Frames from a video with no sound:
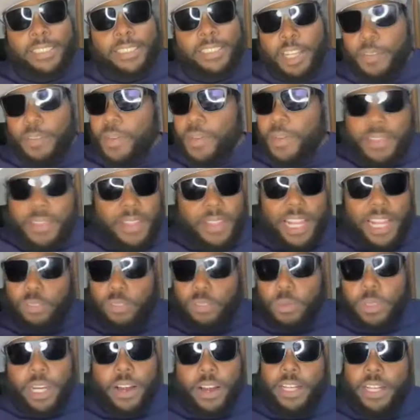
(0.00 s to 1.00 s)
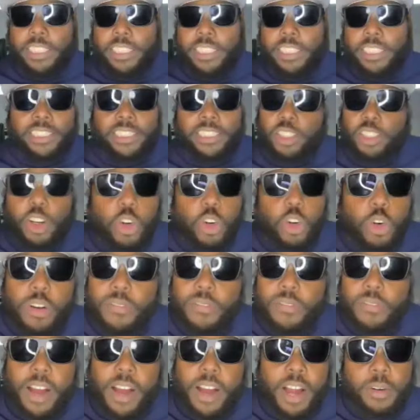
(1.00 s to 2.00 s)
stuff, that's when everything started
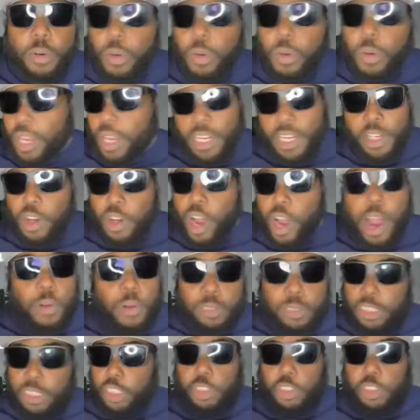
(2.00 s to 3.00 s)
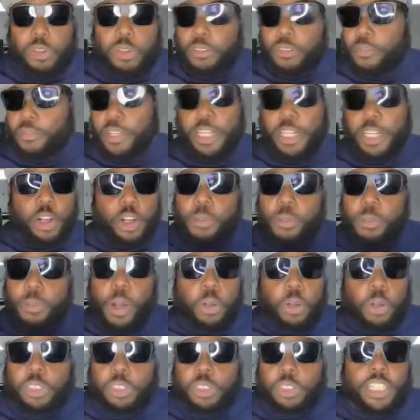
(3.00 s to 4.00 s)
going viral. You yeah, know, I was I, just doing a video
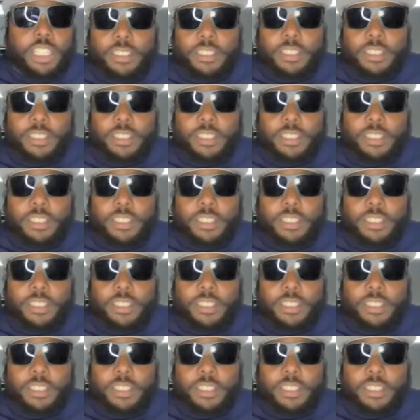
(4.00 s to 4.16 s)
posting.